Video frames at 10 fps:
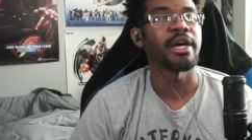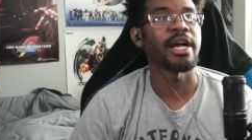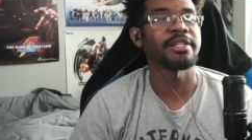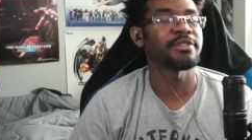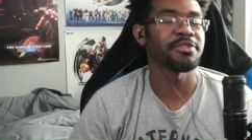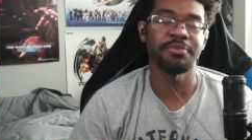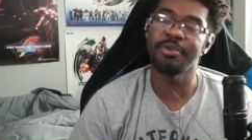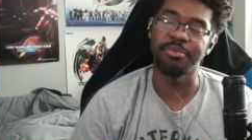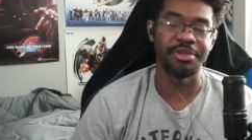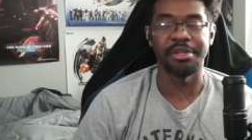I just
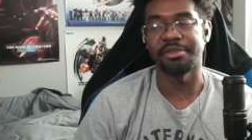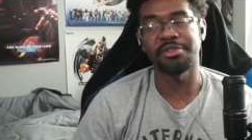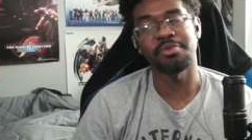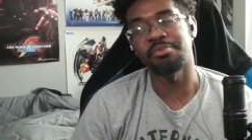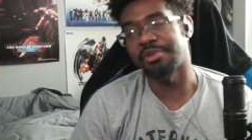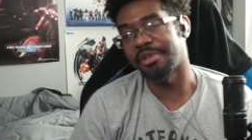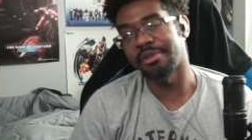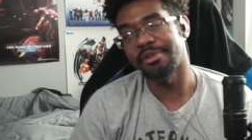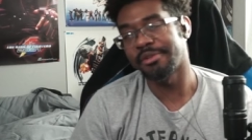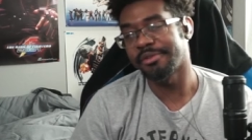one more year, just one more year,
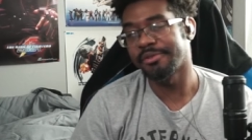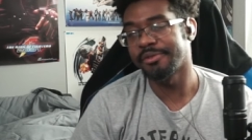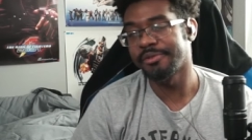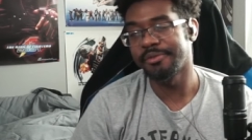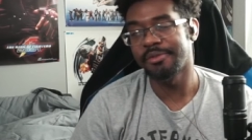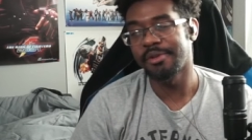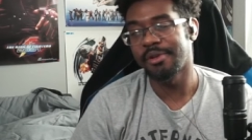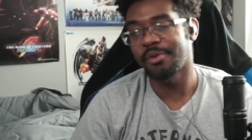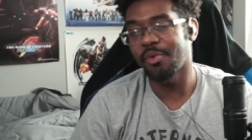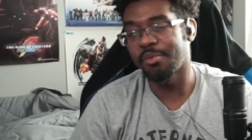
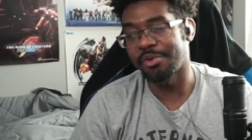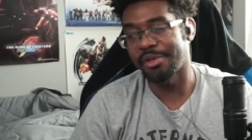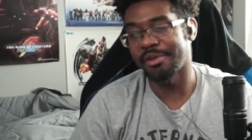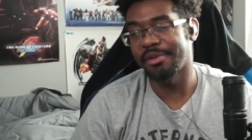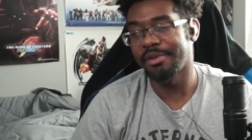one more year.